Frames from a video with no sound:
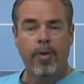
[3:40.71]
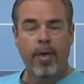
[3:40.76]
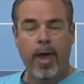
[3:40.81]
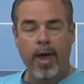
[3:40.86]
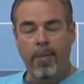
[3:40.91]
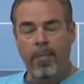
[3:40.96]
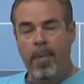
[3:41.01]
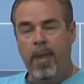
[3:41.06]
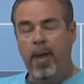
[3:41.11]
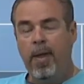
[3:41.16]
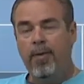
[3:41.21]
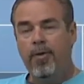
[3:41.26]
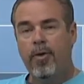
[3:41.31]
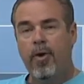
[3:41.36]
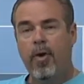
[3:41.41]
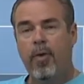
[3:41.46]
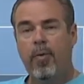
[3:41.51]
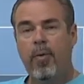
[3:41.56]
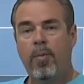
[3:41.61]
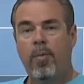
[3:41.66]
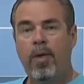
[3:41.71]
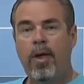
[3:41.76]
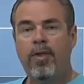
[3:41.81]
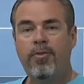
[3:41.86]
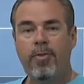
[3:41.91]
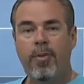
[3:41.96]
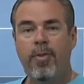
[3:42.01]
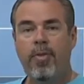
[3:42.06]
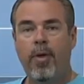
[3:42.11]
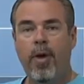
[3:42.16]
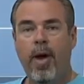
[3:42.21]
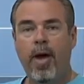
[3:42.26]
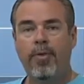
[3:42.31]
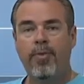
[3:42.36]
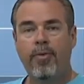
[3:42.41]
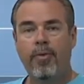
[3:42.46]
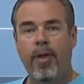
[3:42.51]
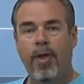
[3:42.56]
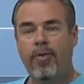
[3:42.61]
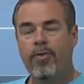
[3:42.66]
Okay, so replacement
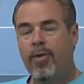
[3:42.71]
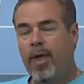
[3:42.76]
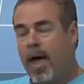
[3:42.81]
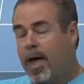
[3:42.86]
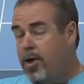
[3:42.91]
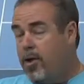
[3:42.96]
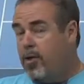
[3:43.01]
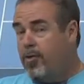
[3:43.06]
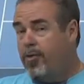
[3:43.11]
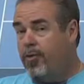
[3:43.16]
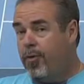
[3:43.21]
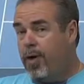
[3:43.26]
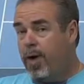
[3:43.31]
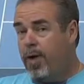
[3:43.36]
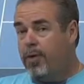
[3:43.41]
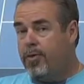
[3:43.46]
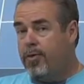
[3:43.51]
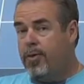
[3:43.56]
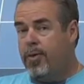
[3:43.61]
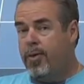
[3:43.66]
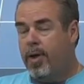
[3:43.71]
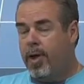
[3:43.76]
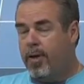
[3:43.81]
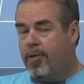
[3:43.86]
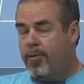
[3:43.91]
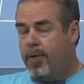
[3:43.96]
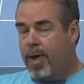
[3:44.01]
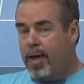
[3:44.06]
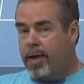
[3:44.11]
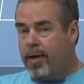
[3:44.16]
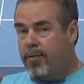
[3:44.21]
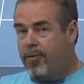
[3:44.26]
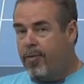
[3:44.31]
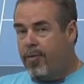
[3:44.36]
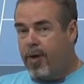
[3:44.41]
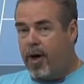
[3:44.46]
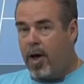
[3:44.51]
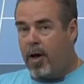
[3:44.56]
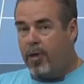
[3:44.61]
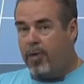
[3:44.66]
thoughts, it's not your fault if negative
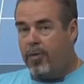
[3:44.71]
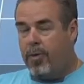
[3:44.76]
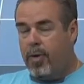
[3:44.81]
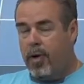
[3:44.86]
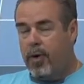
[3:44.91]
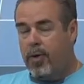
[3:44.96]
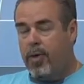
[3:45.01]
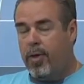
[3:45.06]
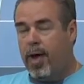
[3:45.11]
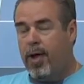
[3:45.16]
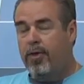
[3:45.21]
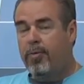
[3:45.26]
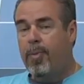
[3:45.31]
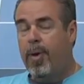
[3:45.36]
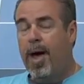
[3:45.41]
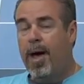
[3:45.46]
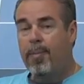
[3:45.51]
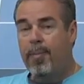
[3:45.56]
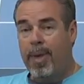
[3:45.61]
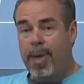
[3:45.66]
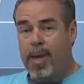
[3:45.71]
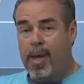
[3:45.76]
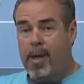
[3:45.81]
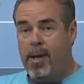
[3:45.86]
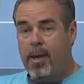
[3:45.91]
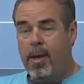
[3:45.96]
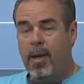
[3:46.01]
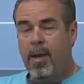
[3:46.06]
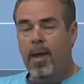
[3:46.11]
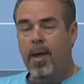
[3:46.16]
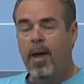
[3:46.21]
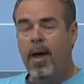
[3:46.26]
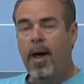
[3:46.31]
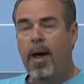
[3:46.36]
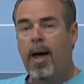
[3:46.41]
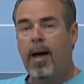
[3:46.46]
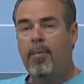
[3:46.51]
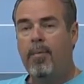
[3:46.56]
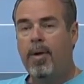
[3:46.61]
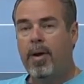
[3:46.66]
thoughts or thoughts pop in,
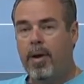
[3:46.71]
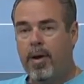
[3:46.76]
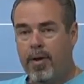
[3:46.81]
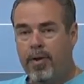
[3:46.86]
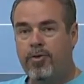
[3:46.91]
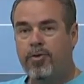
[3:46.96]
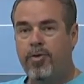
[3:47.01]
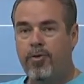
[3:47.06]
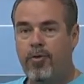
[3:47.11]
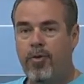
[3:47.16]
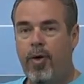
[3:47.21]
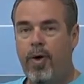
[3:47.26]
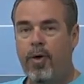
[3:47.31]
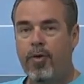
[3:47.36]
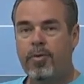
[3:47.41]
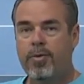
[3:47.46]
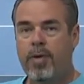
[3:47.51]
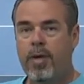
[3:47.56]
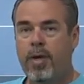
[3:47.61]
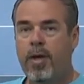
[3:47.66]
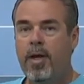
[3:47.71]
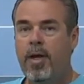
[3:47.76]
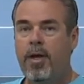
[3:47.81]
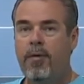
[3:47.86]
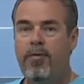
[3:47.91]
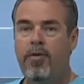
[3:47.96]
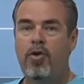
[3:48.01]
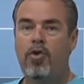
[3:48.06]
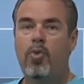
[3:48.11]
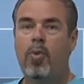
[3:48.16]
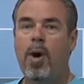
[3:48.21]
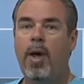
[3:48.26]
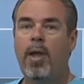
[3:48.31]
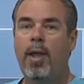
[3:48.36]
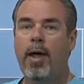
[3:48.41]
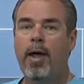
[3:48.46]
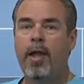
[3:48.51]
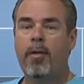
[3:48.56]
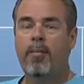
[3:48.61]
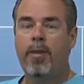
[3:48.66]
but it is your fault if you
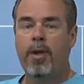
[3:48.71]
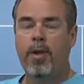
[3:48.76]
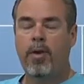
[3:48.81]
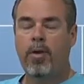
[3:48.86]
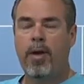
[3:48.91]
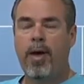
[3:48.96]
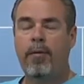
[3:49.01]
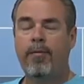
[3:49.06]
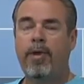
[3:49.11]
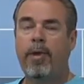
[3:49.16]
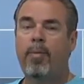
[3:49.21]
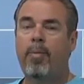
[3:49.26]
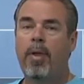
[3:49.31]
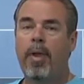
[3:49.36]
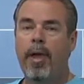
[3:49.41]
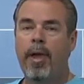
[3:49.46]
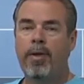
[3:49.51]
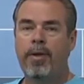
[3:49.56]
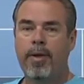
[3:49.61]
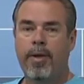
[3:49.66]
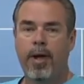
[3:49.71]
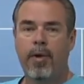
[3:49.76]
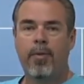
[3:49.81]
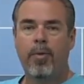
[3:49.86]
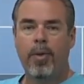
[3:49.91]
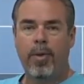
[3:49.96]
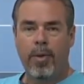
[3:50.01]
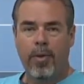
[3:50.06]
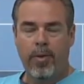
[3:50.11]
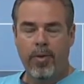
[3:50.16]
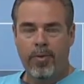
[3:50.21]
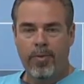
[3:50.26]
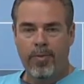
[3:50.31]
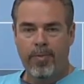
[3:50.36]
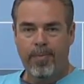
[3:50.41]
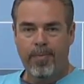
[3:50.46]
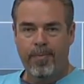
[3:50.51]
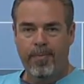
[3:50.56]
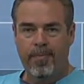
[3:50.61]
dwell on them and you don't have any plan to get rid of those.